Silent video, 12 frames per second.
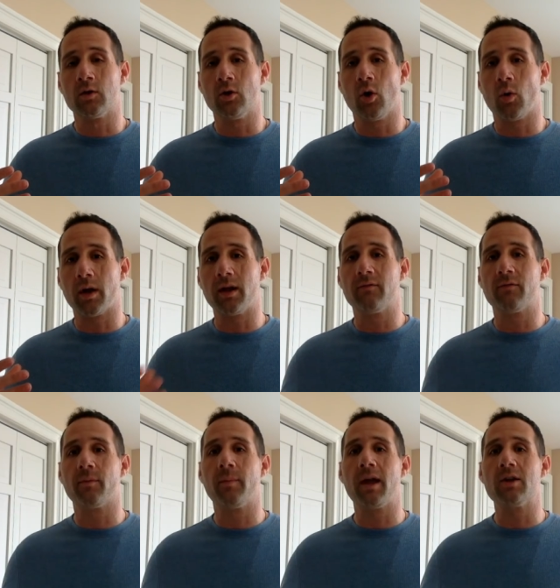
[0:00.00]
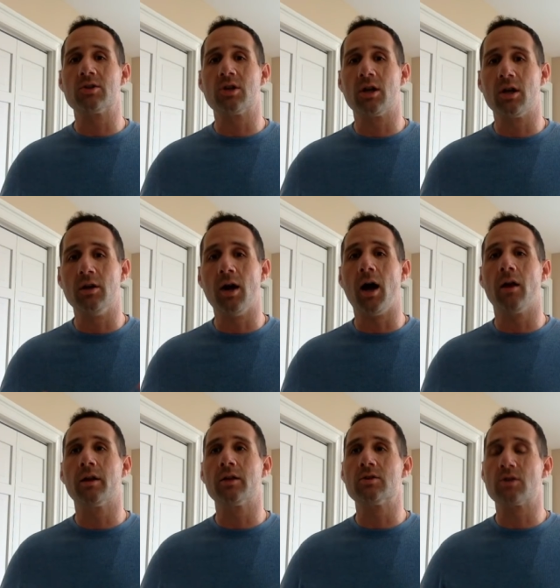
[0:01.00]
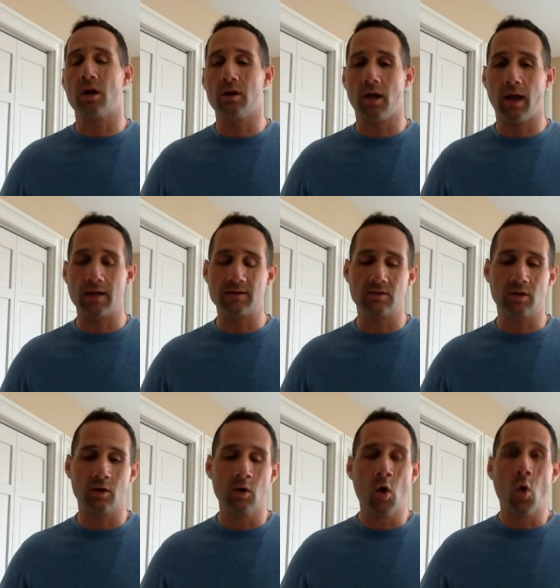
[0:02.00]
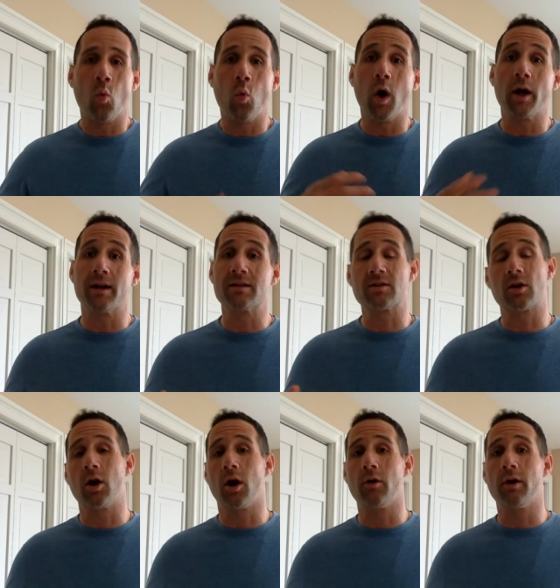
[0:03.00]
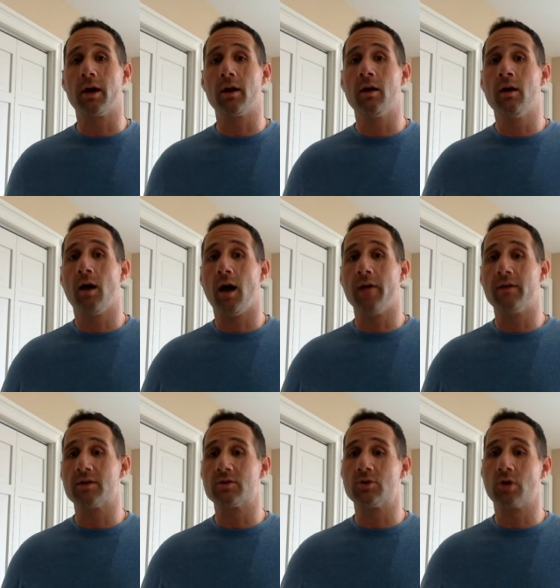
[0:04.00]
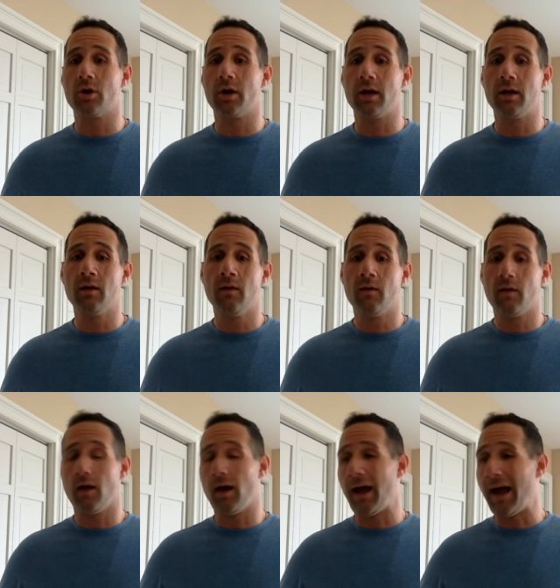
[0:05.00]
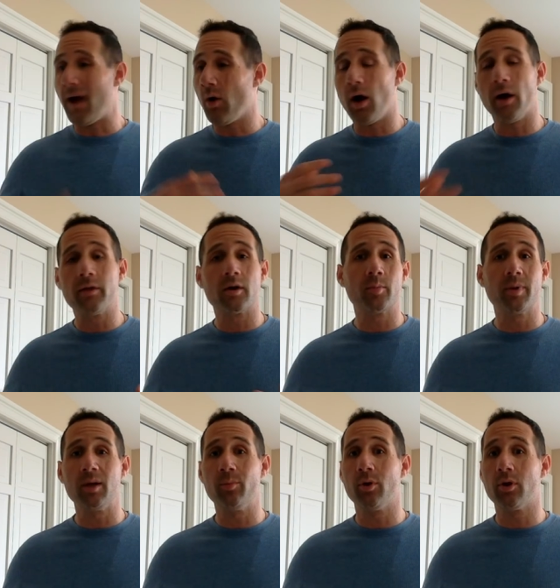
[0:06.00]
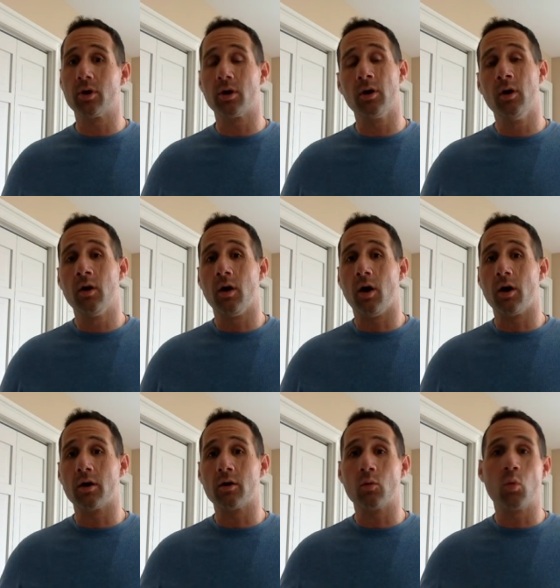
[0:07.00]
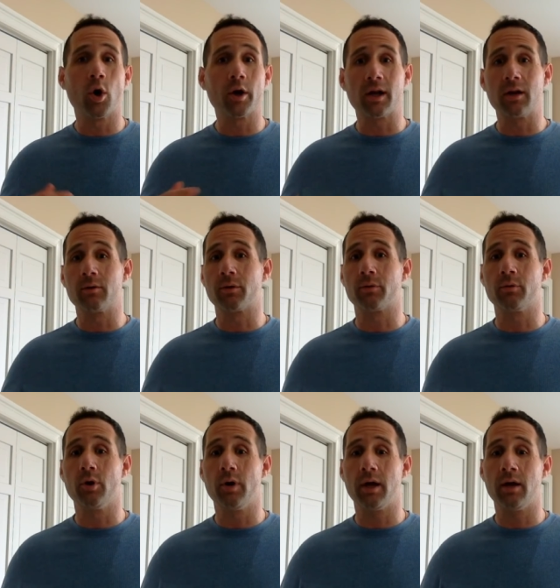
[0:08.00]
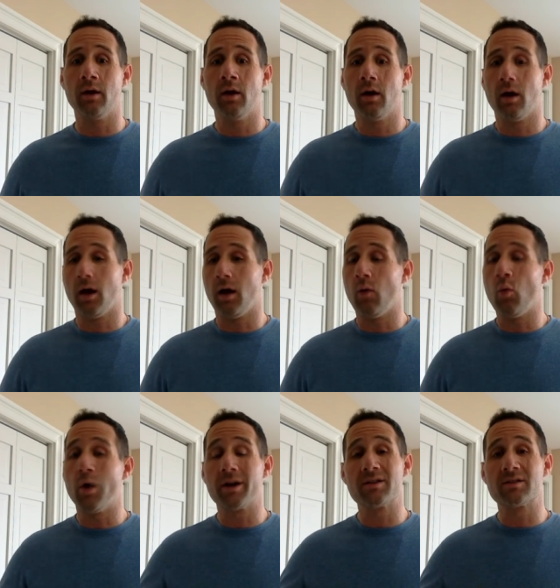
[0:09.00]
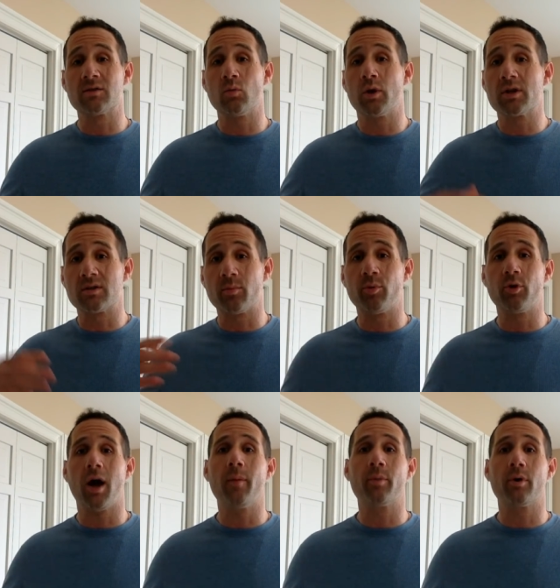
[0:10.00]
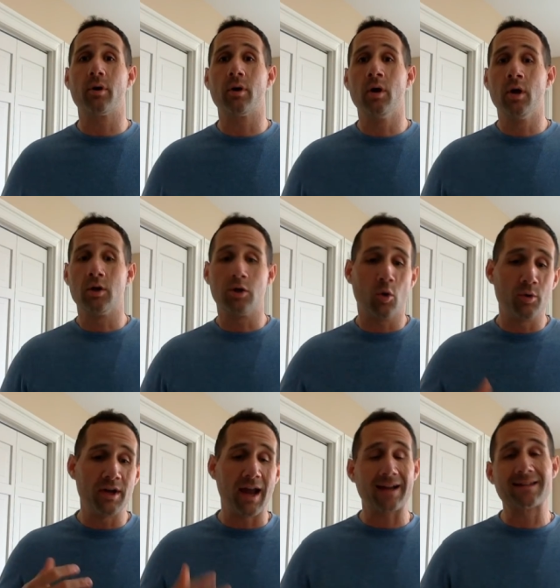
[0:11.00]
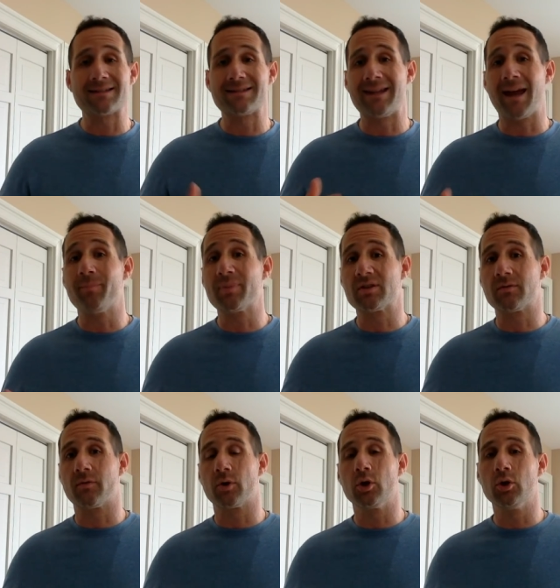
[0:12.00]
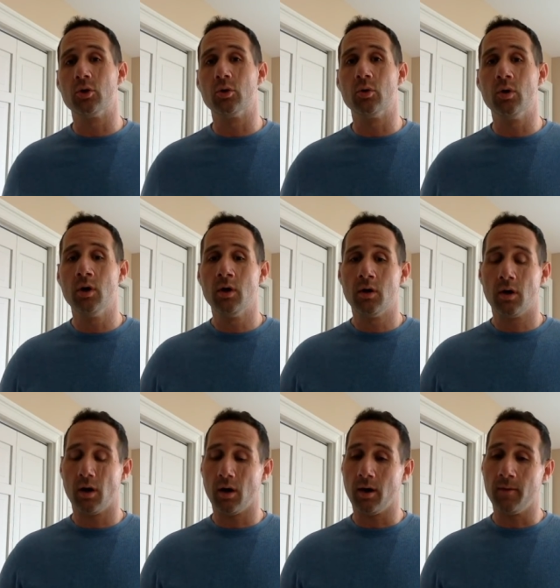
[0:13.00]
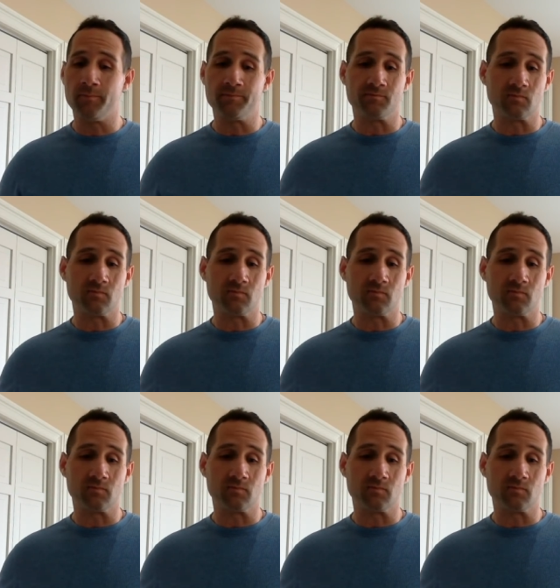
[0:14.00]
you know information and knowledge on, as to what is occurring on this journey, uh, how other people are are working through it, uh, what is what is the proper you know next steps for you, um,